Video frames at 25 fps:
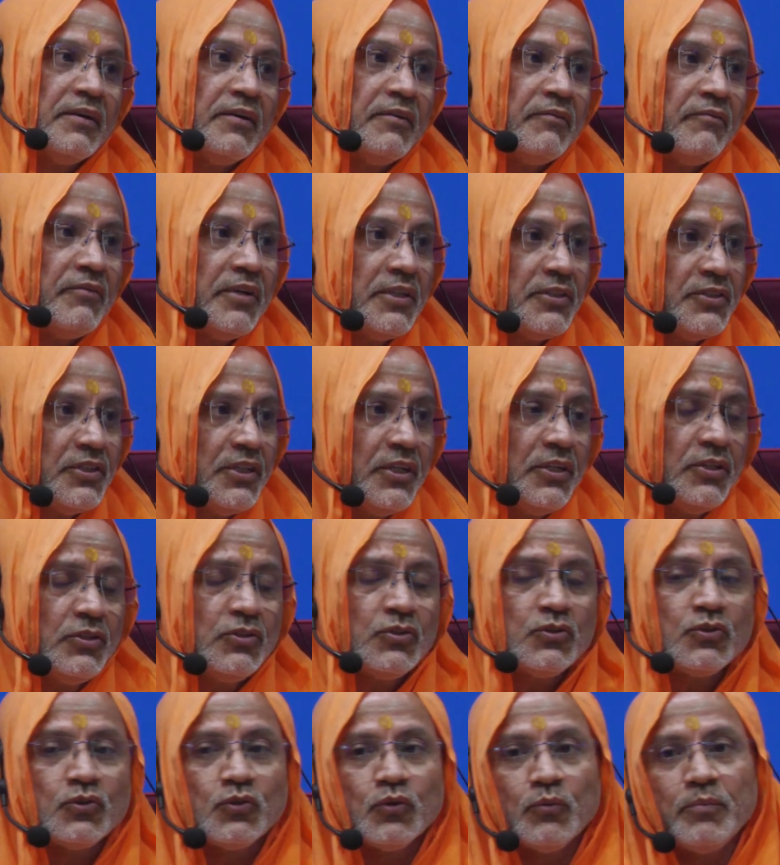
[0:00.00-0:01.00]
which
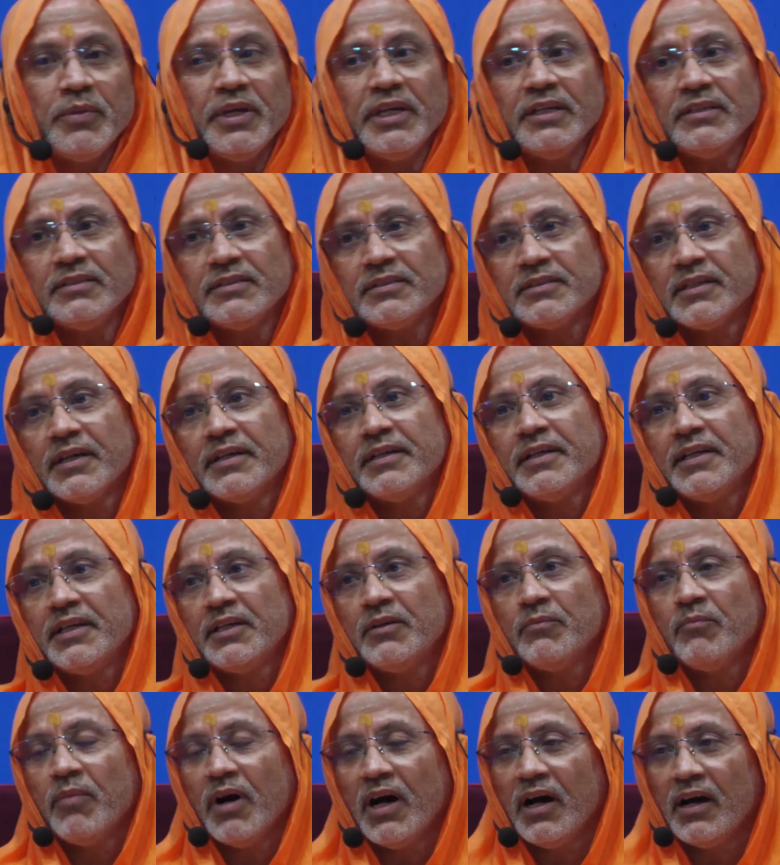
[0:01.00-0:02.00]
is to be
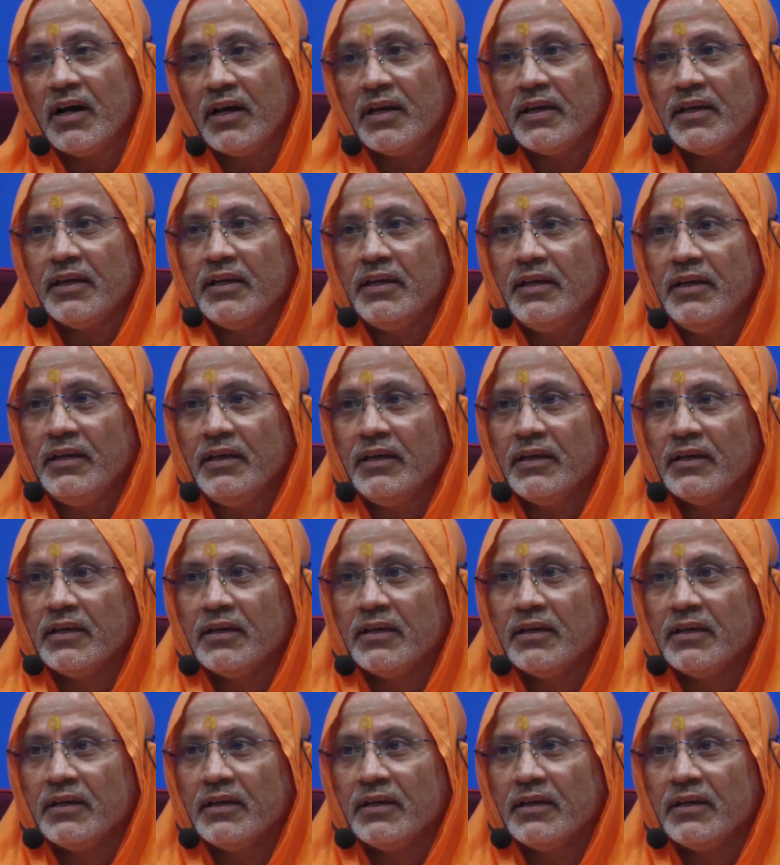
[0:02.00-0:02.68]
studied by